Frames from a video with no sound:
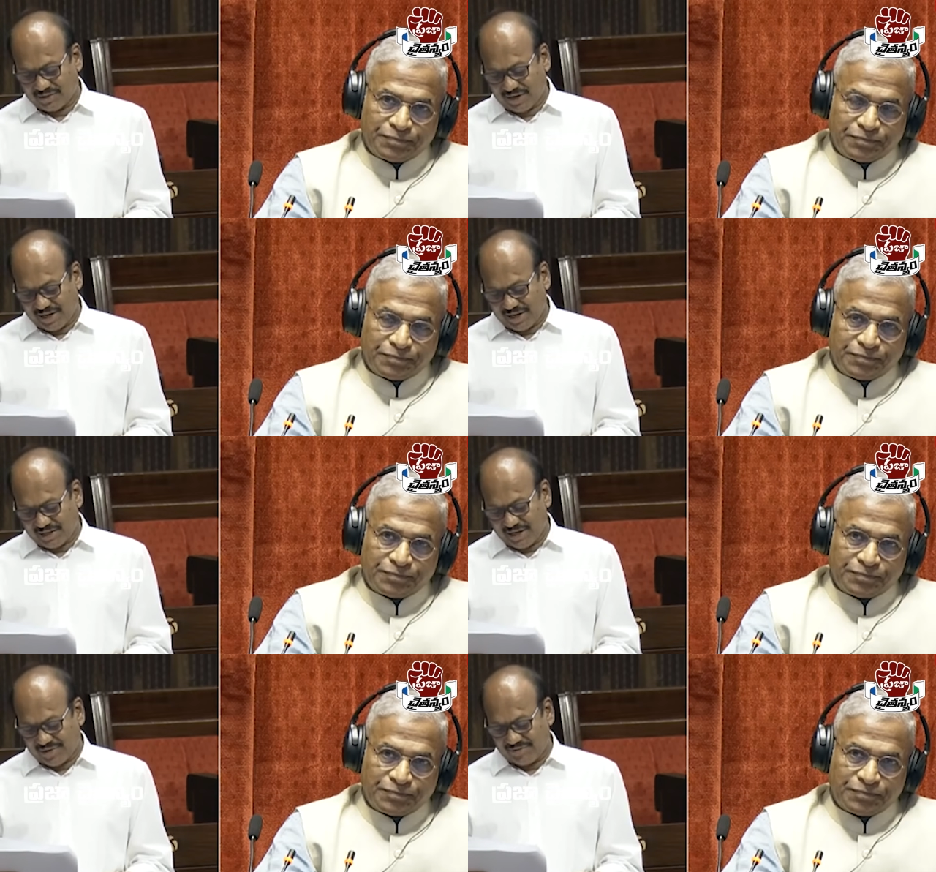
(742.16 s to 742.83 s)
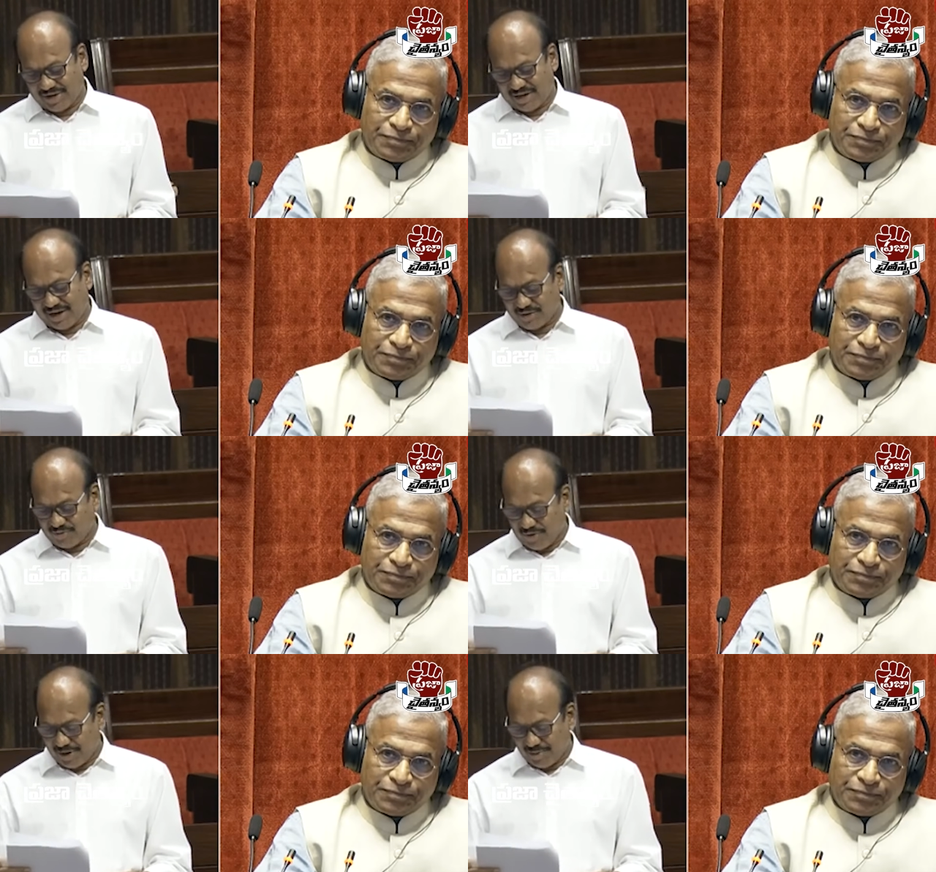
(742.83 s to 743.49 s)
Speaker 1: strategy of the
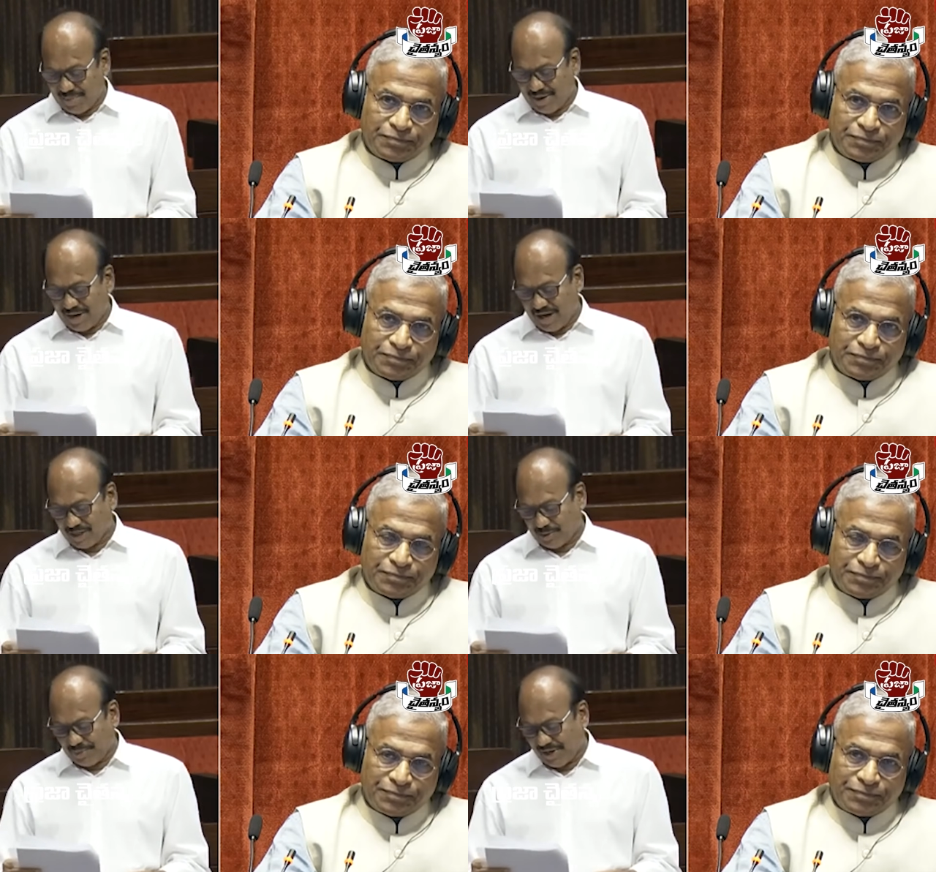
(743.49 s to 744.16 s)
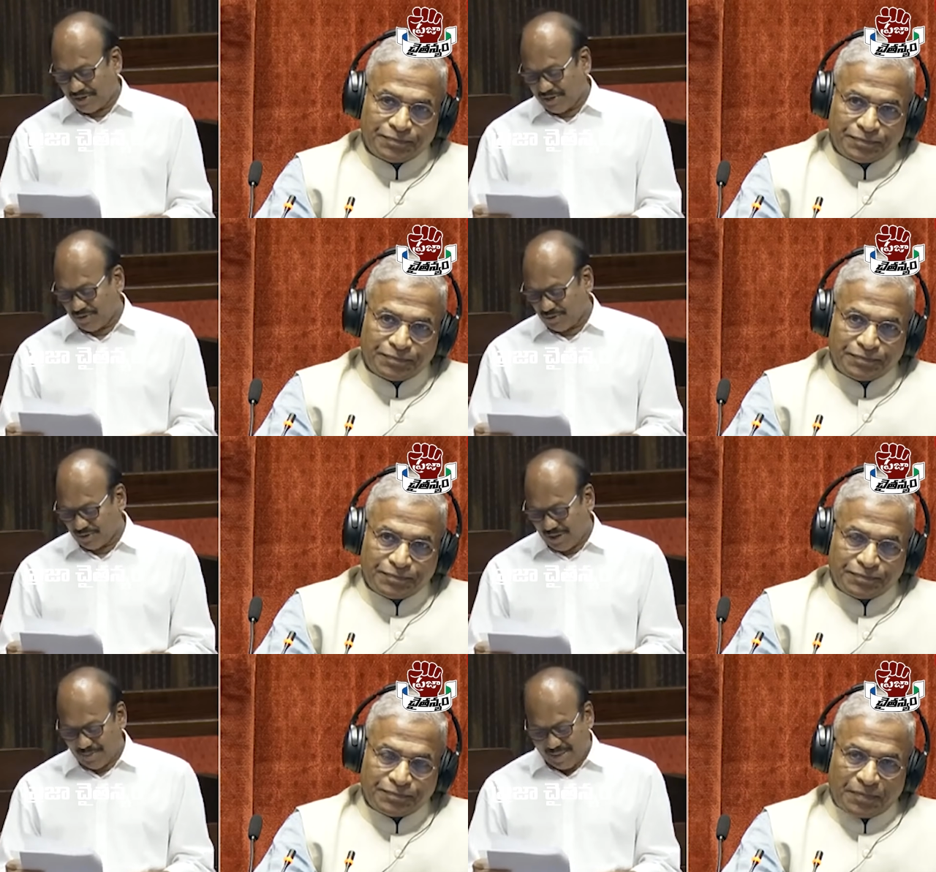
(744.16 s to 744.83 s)
transforming Andhra Pradesh into
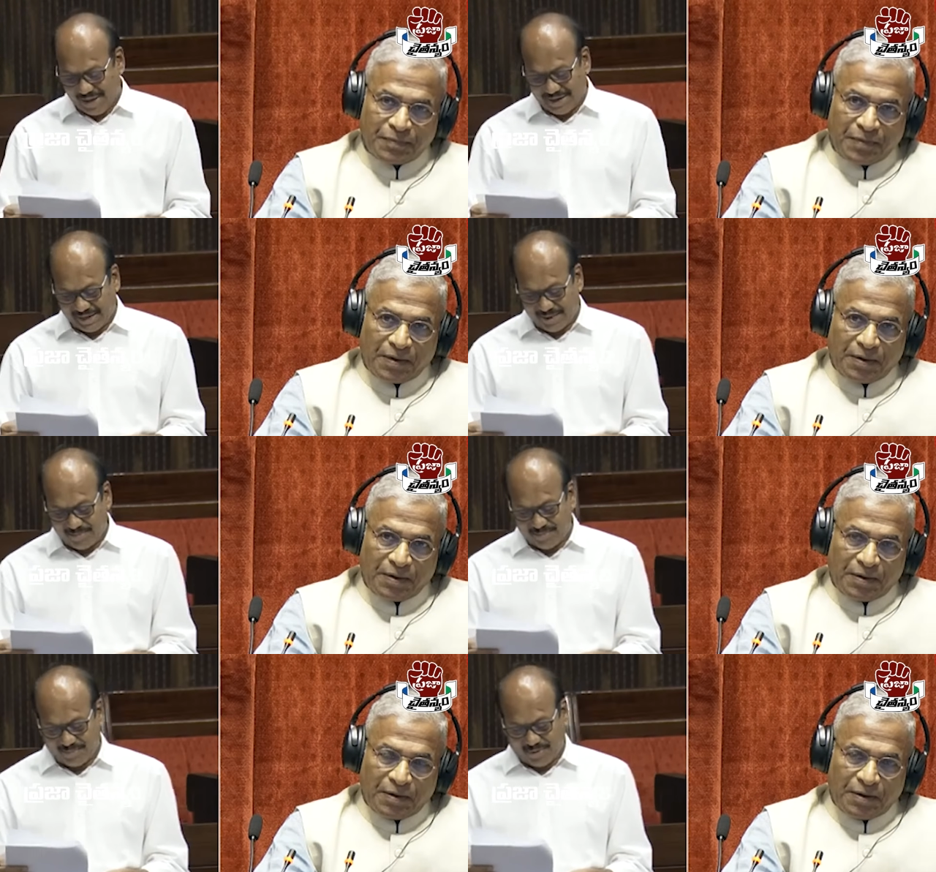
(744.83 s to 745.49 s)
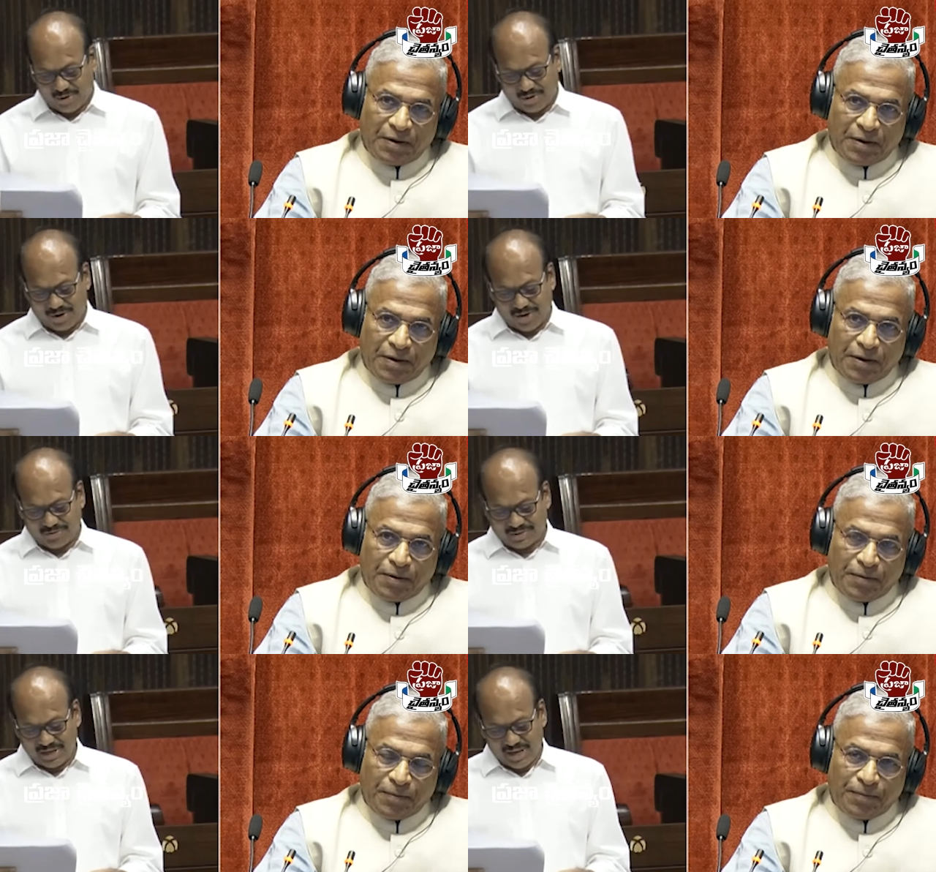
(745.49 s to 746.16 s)
the maritime
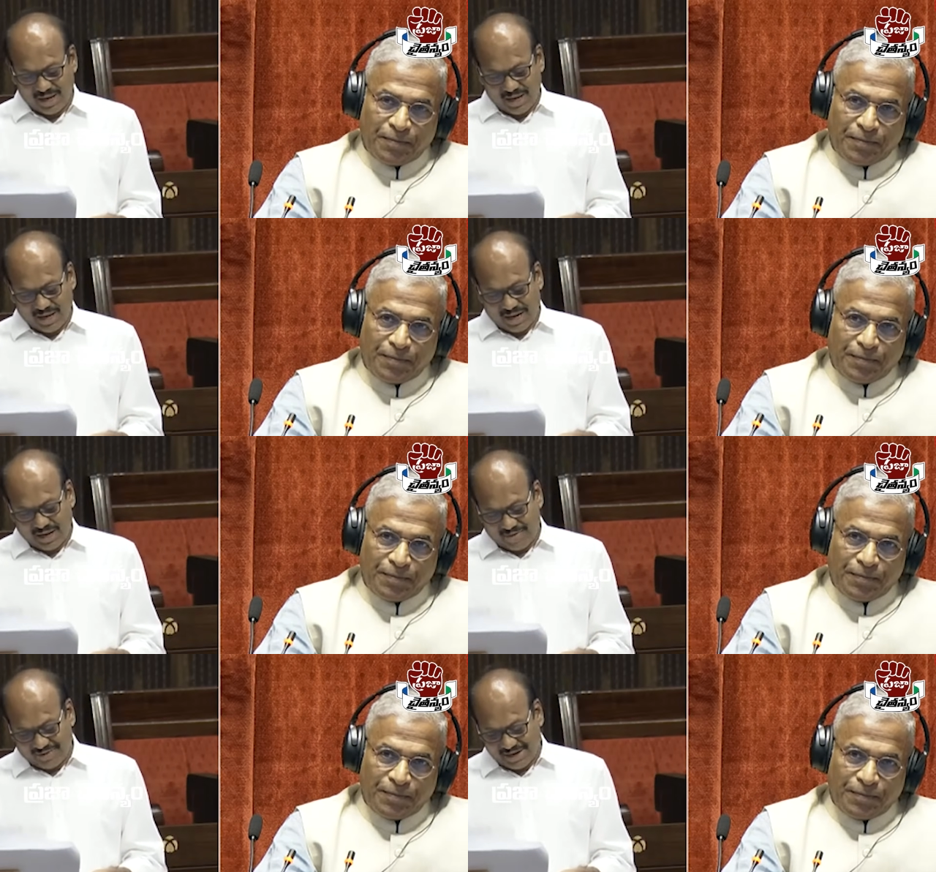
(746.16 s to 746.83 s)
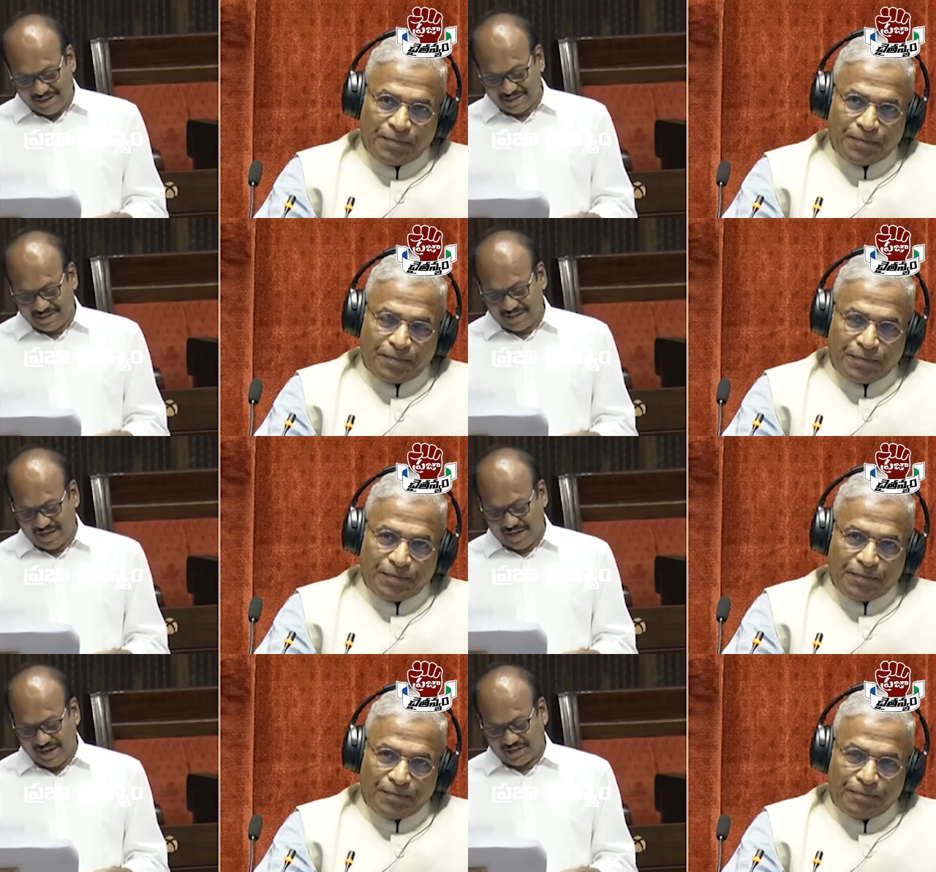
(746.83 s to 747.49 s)
powerhouse, leveraging
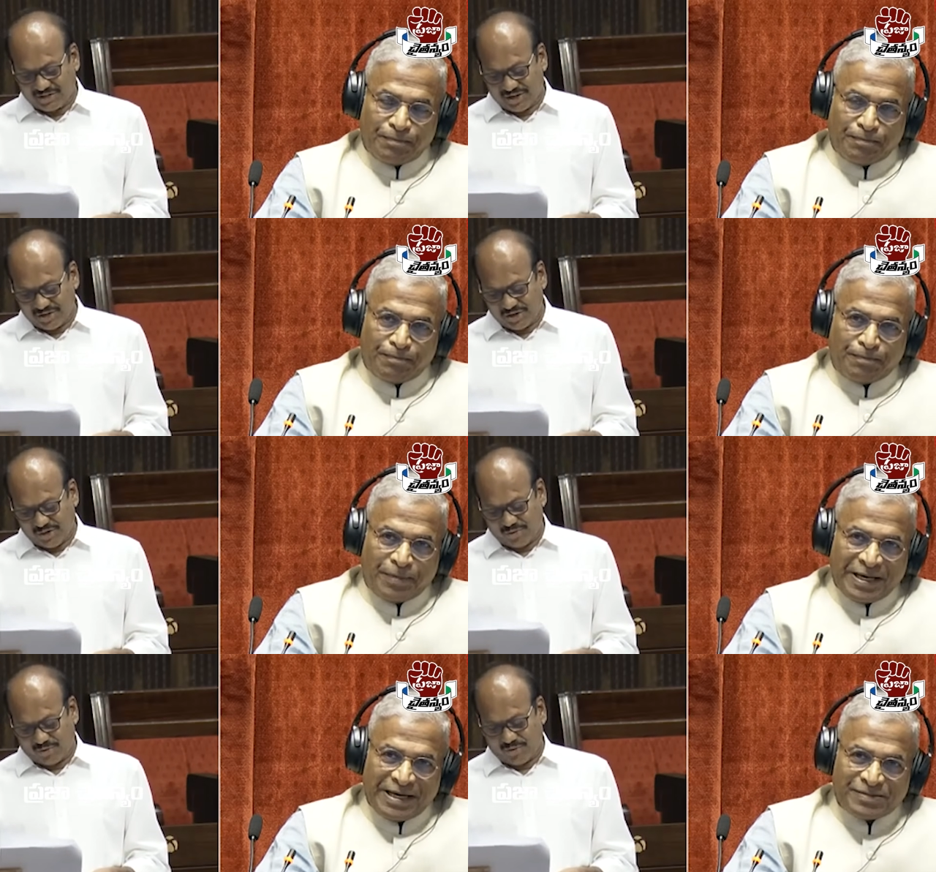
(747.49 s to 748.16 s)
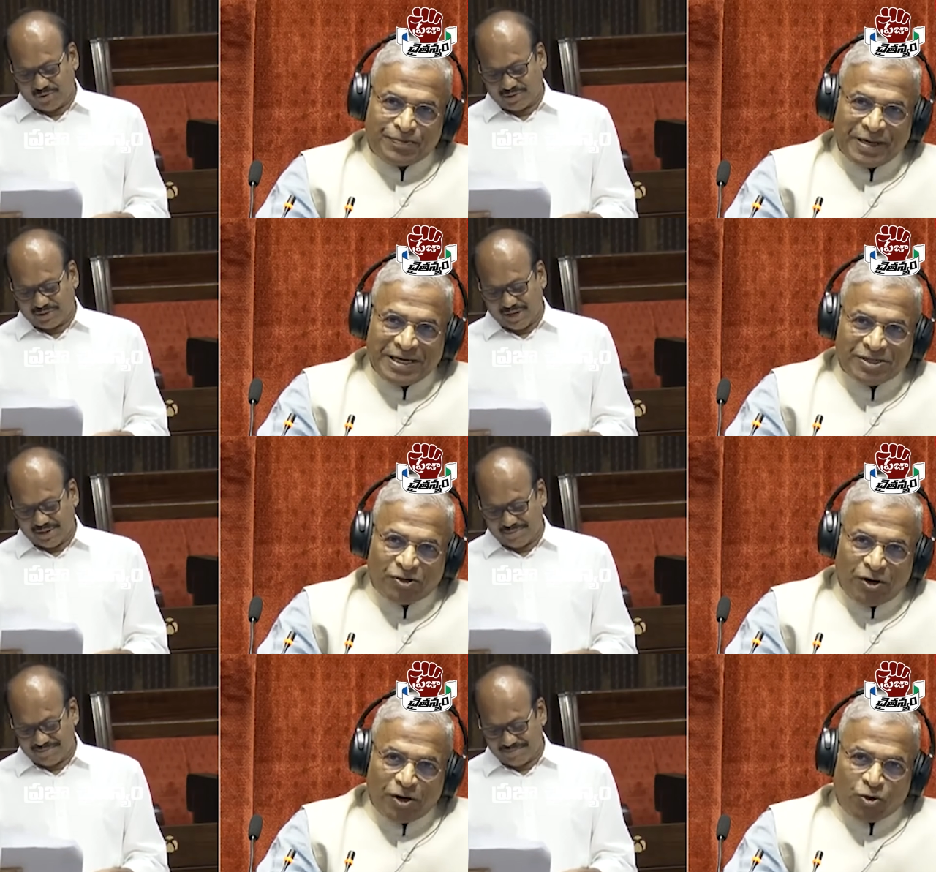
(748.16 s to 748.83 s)
the extensive
Speaker 2: coastline. Please
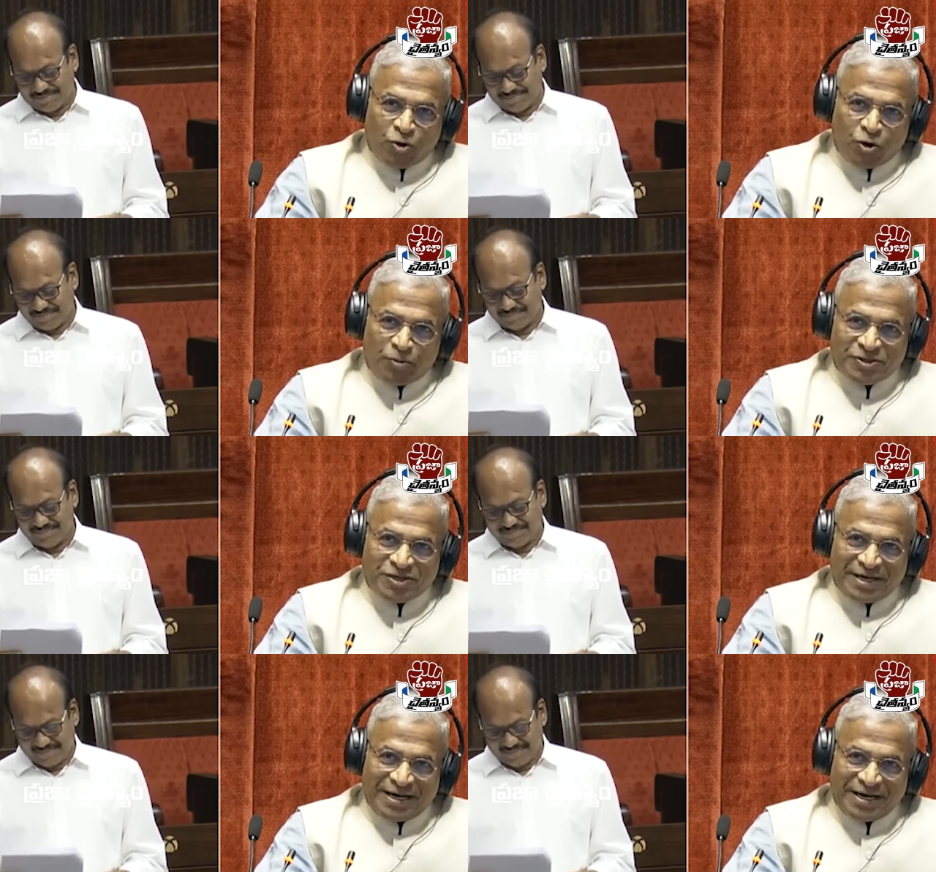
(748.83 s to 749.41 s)
conclude, Mr.